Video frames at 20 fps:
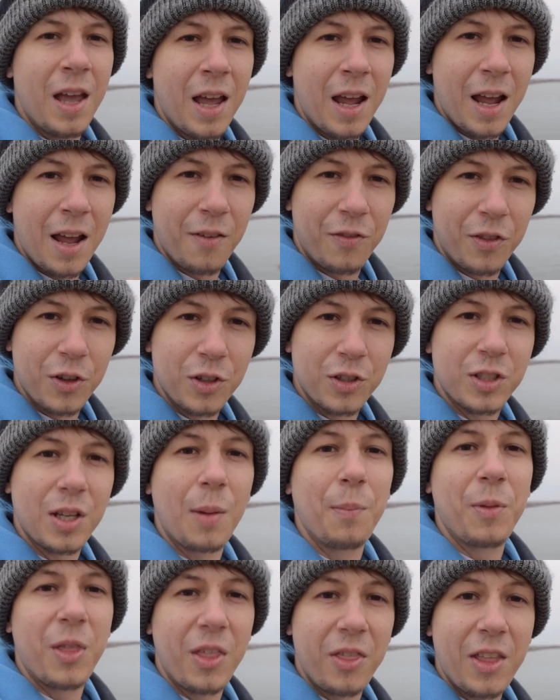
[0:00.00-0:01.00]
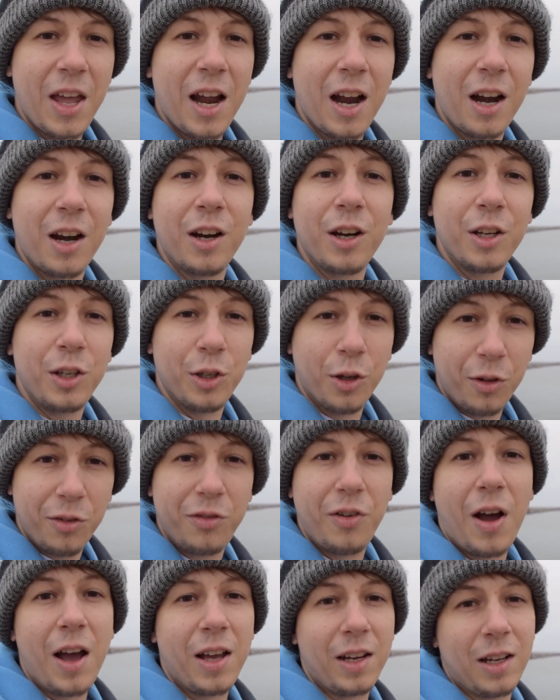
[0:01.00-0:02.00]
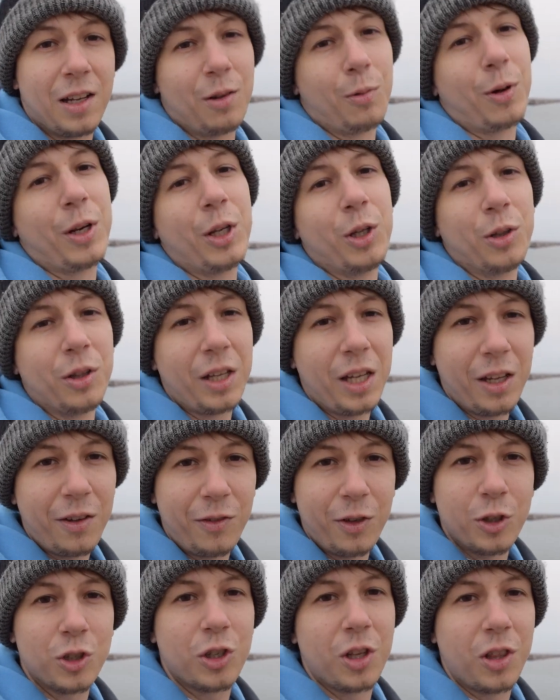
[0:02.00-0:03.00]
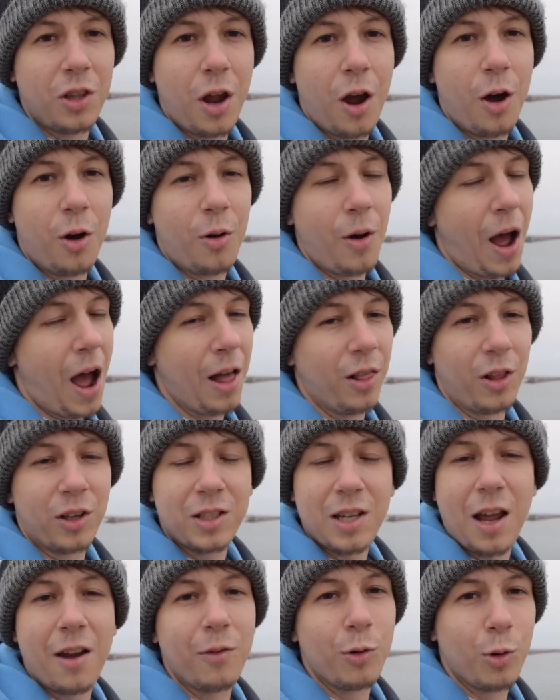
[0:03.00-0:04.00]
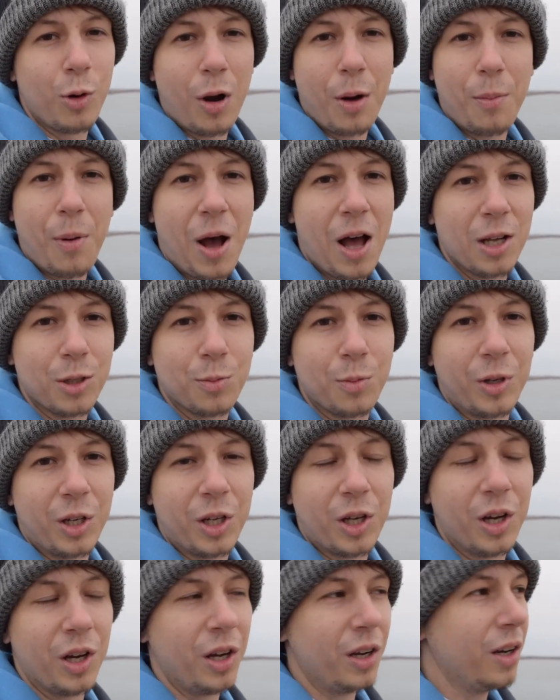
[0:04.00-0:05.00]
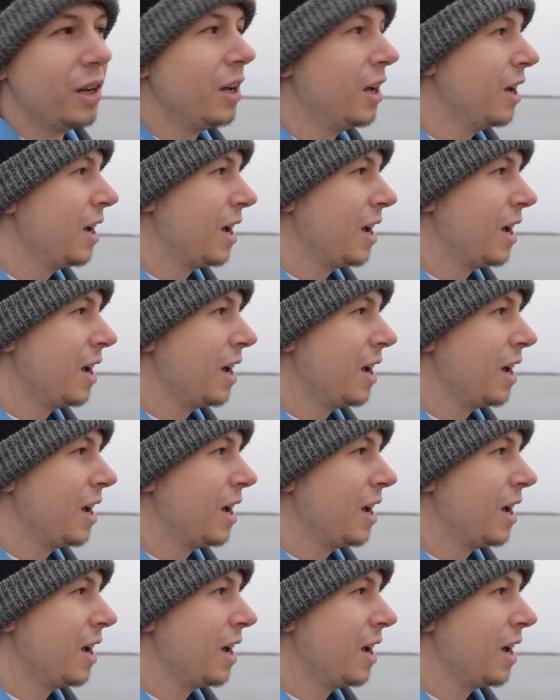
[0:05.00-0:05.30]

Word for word: if there's something there, you'll find it. When you leave, you should know I looked everywhere I possibly could.